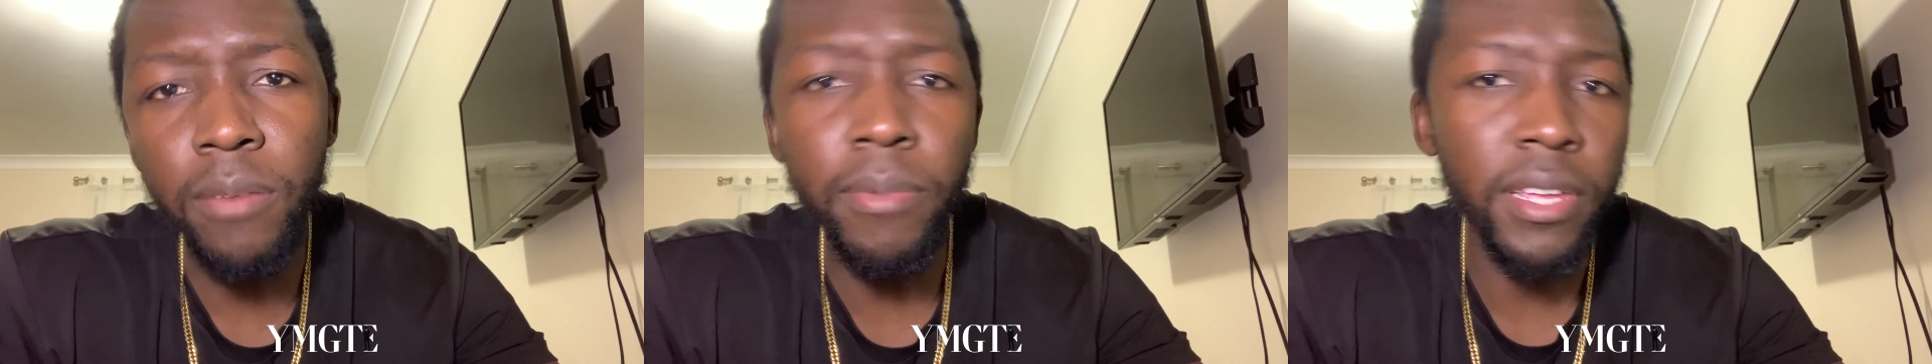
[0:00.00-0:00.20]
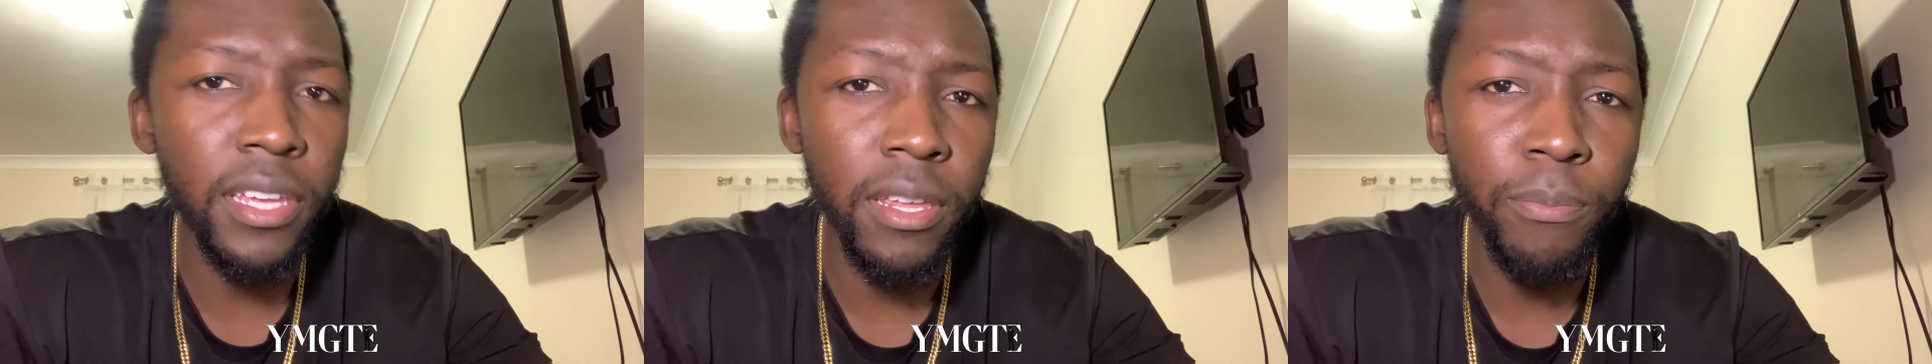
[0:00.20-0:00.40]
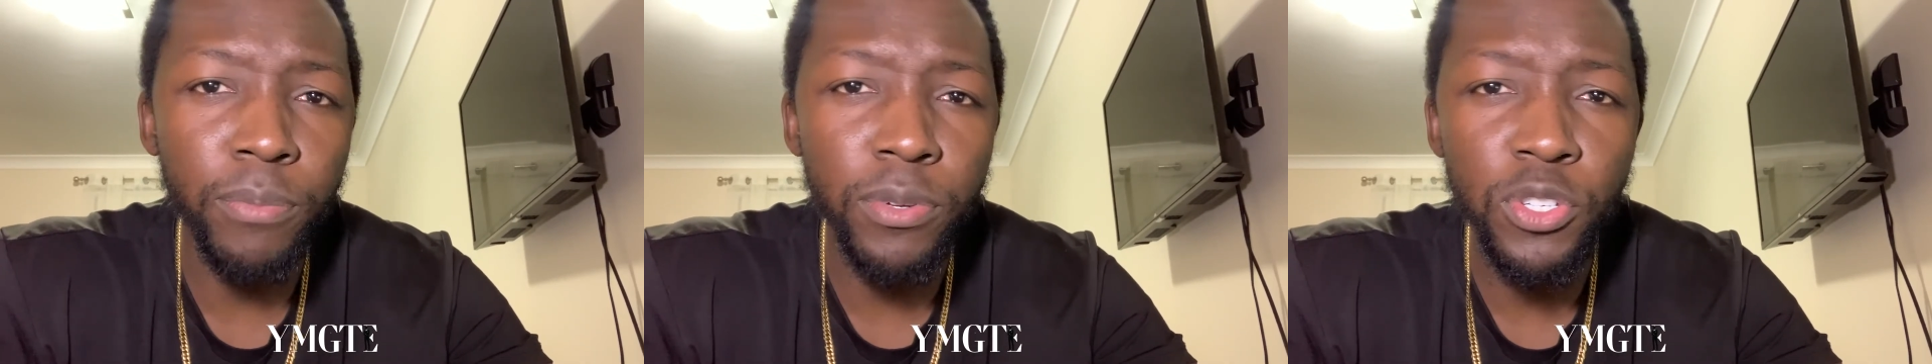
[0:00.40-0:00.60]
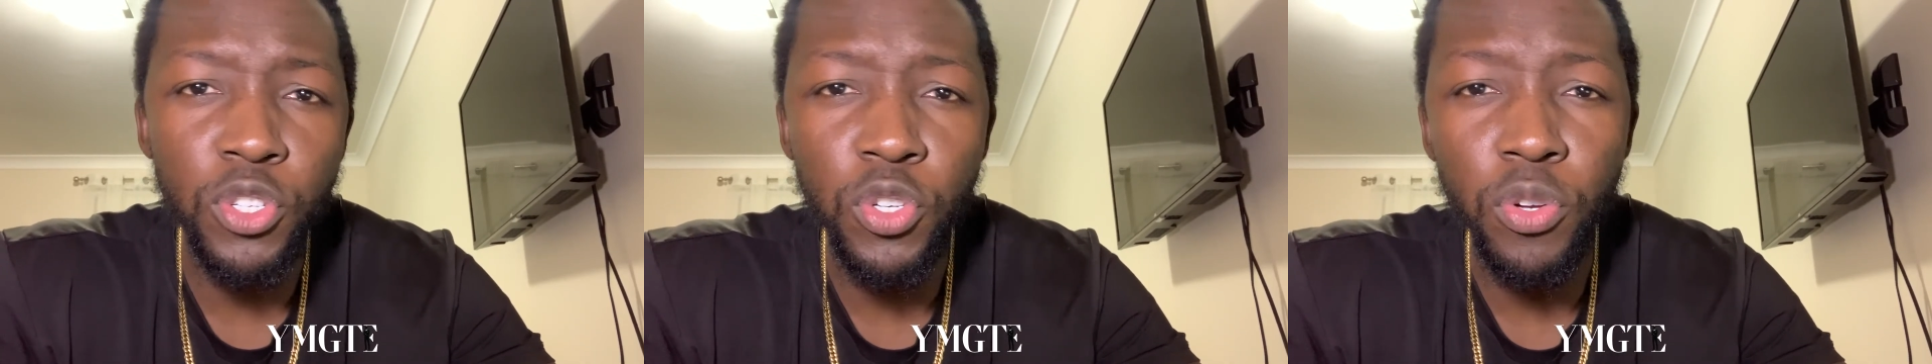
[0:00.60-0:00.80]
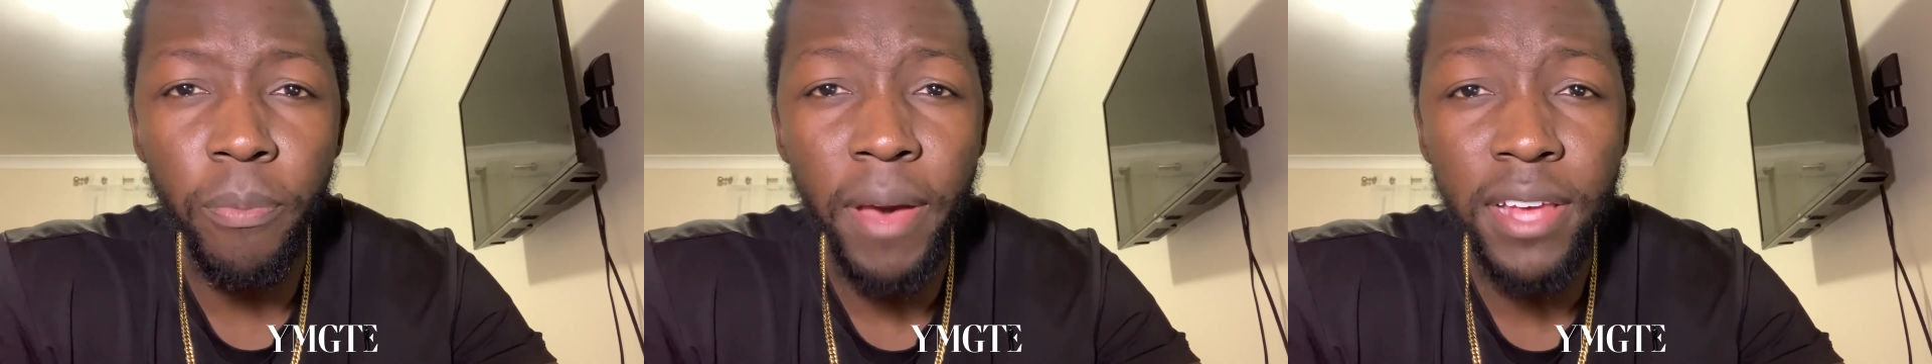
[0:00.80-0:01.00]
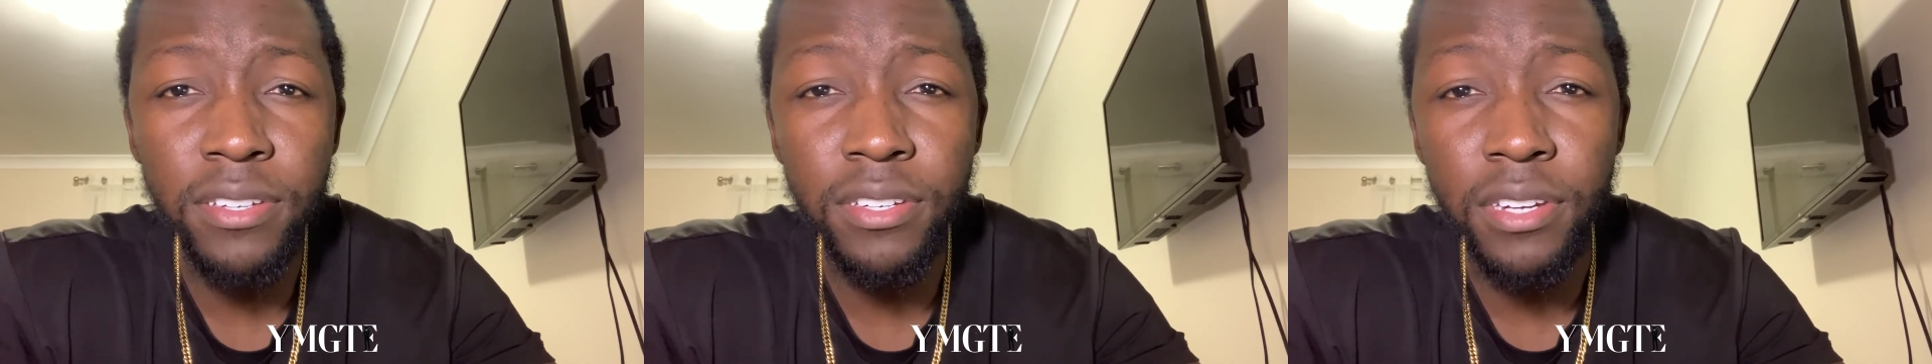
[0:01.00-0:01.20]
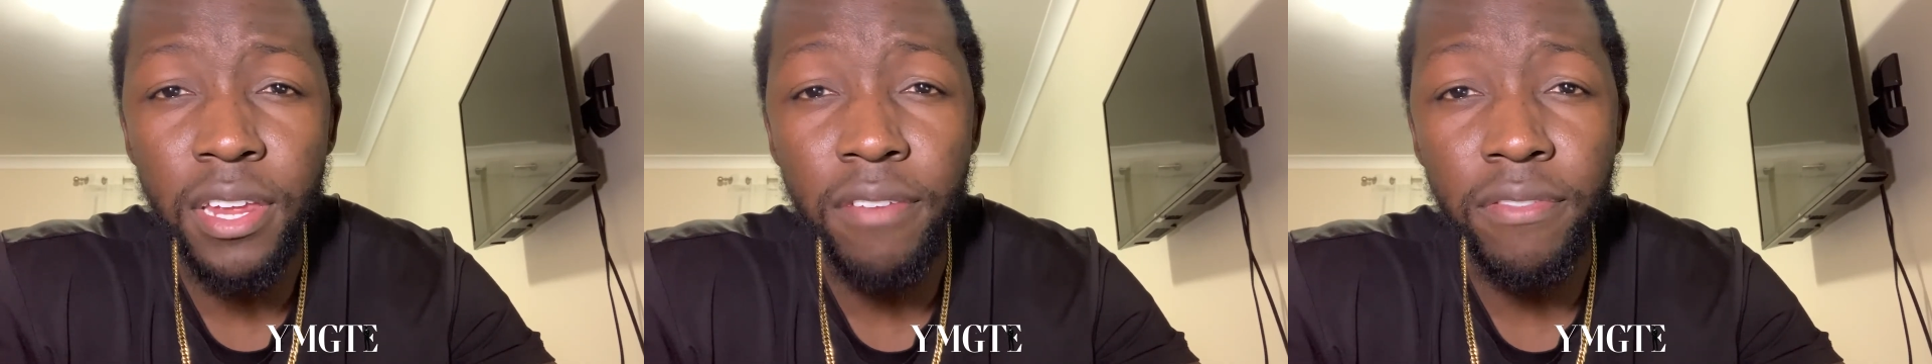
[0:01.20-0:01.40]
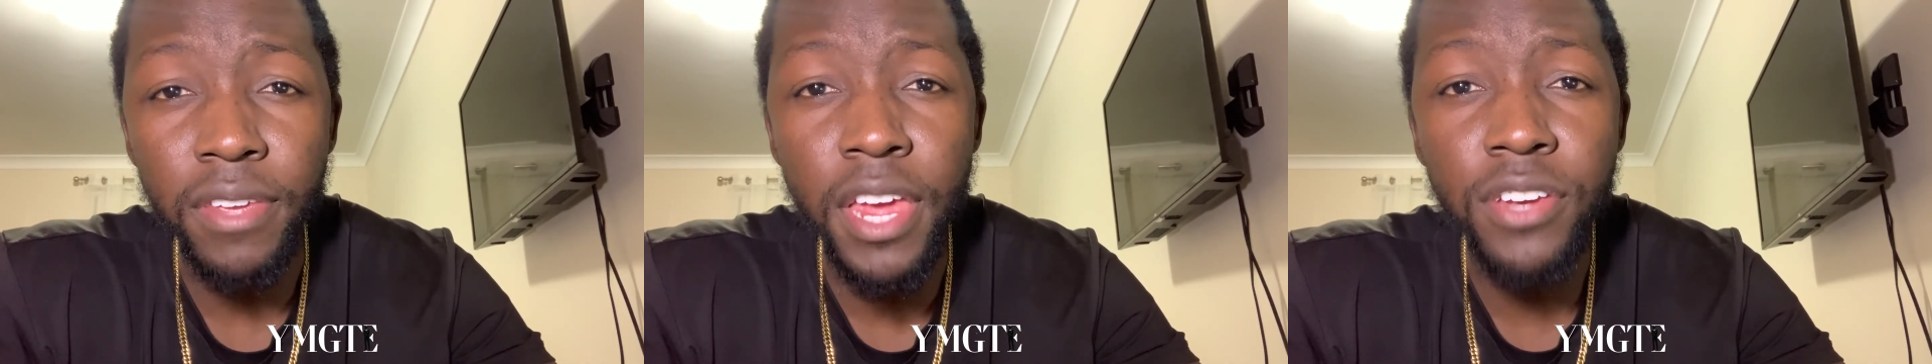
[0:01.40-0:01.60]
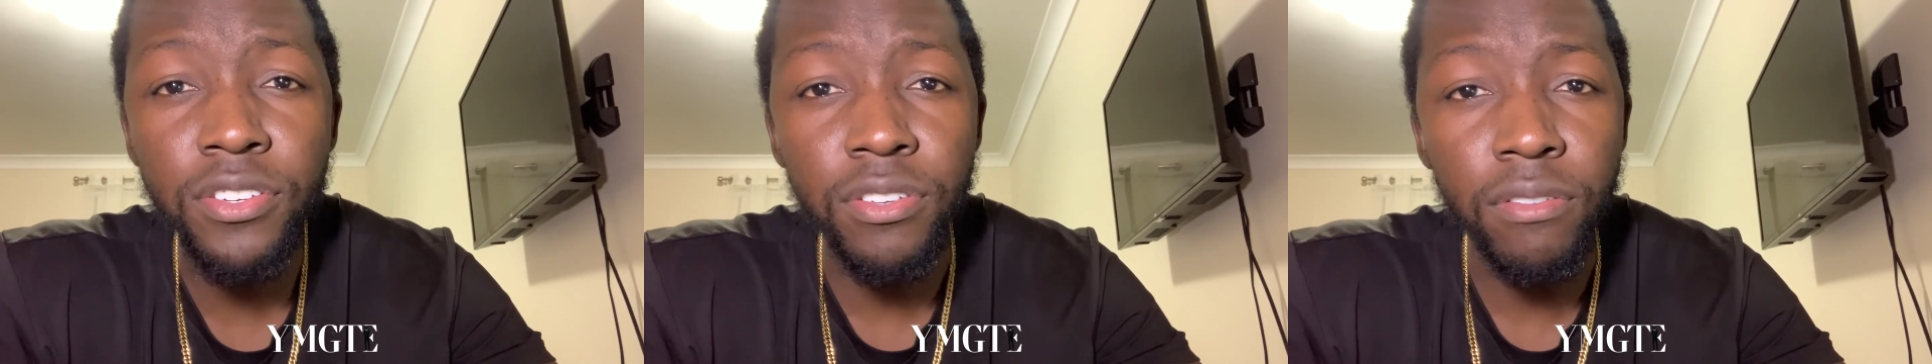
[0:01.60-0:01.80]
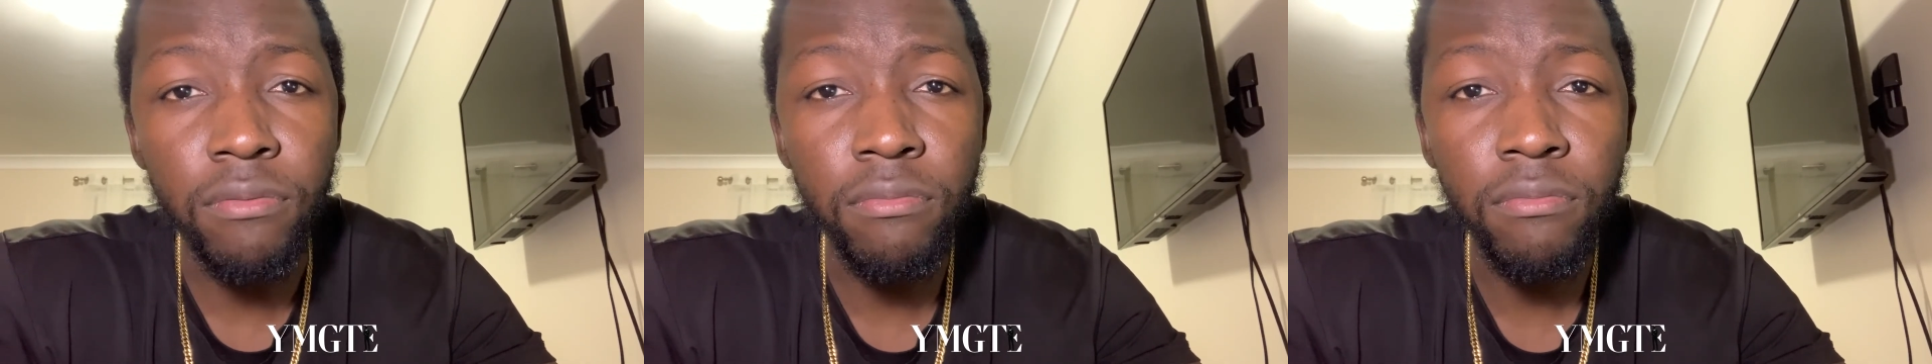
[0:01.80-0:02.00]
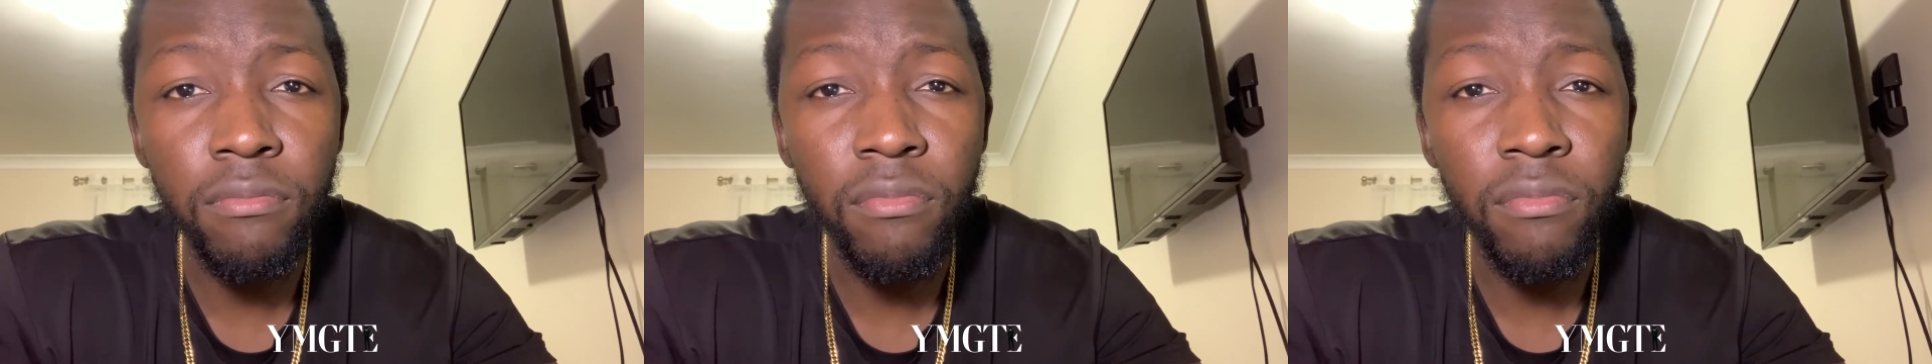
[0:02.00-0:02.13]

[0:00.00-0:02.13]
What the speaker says: but you can pursue a passion in aviation,